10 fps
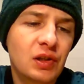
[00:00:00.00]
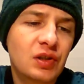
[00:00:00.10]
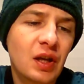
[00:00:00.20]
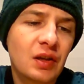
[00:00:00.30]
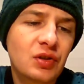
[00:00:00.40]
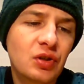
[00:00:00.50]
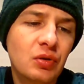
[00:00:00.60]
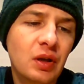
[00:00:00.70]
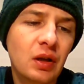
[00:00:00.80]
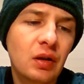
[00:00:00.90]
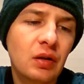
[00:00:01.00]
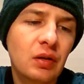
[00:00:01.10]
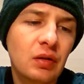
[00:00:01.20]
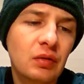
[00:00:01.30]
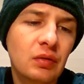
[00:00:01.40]
And it says
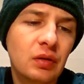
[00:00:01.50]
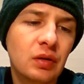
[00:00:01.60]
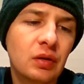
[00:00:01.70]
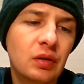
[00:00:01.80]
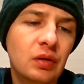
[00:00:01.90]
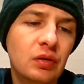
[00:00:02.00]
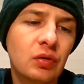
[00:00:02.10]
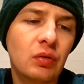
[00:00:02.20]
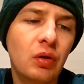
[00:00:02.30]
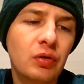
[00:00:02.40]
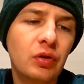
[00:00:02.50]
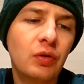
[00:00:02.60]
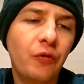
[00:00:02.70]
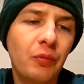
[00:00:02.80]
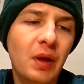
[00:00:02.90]
the longer
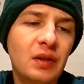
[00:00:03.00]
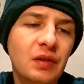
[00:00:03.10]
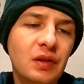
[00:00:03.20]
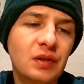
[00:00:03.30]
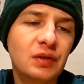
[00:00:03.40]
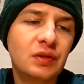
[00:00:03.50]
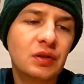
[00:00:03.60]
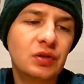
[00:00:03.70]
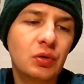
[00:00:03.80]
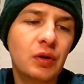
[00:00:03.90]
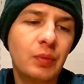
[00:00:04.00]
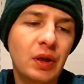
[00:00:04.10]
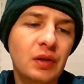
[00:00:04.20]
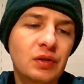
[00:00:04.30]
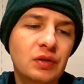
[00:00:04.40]
you ferment these
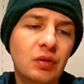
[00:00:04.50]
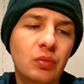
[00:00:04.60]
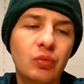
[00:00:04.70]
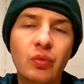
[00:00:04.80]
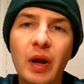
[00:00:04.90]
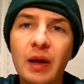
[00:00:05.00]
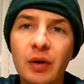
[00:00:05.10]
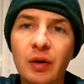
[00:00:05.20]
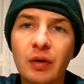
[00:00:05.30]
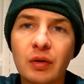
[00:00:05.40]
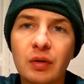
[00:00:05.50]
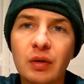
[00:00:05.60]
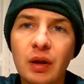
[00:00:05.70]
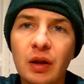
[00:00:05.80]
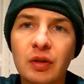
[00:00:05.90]
soybeans, the redder
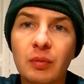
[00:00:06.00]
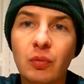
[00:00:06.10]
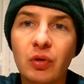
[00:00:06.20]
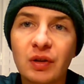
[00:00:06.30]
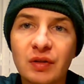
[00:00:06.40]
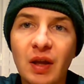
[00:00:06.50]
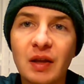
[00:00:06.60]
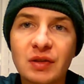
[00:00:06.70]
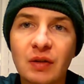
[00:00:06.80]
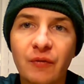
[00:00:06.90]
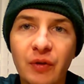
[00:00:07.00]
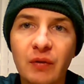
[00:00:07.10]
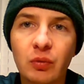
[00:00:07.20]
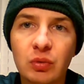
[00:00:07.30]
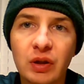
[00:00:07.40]
and the more intense the
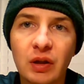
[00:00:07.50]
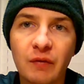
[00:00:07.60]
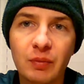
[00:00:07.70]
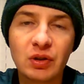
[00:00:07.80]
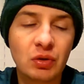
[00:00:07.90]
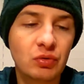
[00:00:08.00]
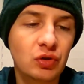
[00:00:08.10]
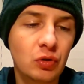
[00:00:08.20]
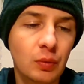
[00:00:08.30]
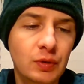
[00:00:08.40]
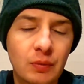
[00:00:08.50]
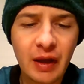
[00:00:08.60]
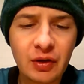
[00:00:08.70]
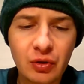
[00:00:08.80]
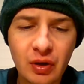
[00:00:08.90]
flavor will get of miso soups.
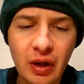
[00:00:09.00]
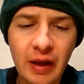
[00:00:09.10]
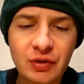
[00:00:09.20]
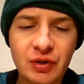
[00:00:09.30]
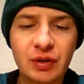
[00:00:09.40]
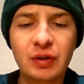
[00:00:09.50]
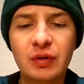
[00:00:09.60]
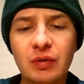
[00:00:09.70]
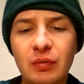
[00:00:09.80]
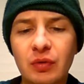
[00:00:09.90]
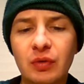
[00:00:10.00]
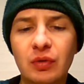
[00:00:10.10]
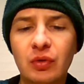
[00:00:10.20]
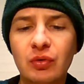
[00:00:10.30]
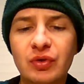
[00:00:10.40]
And you can actually
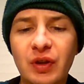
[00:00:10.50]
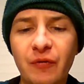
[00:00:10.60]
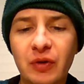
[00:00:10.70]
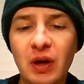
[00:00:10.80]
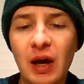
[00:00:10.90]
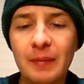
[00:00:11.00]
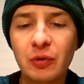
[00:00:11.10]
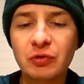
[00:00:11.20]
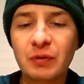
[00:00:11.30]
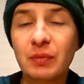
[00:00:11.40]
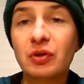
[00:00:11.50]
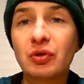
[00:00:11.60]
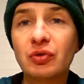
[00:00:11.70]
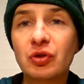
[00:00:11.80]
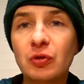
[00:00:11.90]
use different combos in
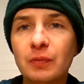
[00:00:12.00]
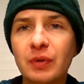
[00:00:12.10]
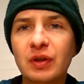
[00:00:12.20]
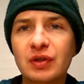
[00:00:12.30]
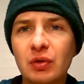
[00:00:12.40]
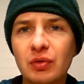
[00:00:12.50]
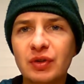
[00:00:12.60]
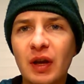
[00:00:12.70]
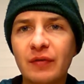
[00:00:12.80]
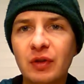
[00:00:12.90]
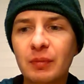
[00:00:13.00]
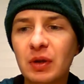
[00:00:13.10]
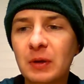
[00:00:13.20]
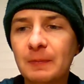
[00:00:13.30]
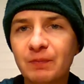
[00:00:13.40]
miso soup. It doesn't always have to
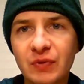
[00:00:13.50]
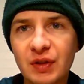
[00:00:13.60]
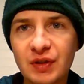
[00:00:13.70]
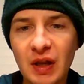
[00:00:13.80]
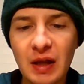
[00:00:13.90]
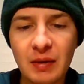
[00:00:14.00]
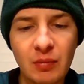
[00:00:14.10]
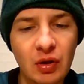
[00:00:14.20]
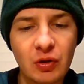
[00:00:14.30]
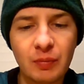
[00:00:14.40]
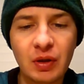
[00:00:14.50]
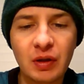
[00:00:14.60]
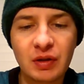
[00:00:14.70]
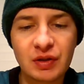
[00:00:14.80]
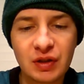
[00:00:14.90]
be the same. It could be
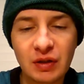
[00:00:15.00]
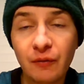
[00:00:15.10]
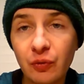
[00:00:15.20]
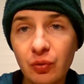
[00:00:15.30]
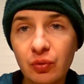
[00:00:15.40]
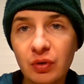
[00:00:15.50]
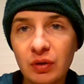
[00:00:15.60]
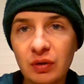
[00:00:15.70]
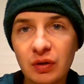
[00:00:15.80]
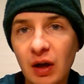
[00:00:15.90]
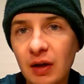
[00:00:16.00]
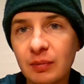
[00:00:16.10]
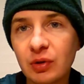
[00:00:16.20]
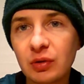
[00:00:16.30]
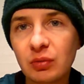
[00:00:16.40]
like a seafood
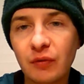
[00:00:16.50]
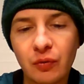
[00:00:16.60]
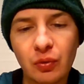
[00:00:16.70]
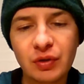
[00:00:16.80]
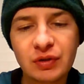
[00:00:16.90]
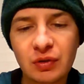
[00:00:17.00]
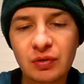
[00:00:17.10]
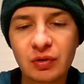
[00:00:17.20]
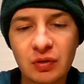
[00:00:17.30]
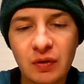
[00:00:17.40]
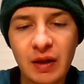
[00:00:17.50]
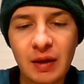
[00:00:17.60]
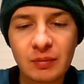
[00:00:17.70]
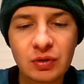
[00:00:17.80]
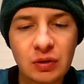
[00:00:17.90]
combo with oysters or
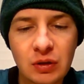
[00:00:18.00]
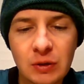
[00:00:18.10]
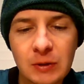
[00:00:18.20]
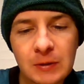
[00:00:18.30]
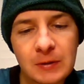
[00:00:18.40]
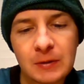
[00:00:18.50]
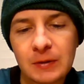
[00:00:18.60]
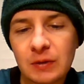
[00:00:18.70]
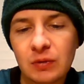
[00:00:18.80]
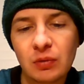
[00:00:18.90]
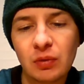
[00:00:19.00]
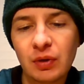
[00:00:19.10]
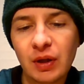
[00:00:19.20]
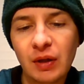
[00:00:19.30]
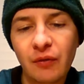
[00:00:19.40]
clams, or
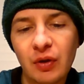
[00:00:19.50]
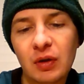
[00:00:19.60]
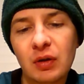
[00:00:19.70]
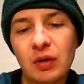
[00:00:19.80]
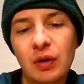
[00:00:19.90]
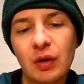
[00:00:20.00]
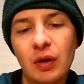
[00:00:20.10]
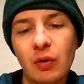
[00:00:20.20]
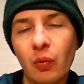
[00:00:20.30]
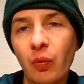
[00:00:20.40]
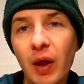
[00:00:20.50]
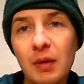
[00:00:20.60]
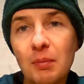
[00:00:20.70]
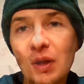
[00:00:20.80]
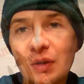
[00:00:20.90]
even
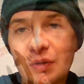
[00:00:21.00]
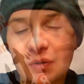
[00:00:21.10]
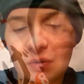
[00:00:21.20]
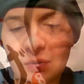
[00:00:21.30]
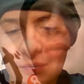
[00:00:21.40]
red meats.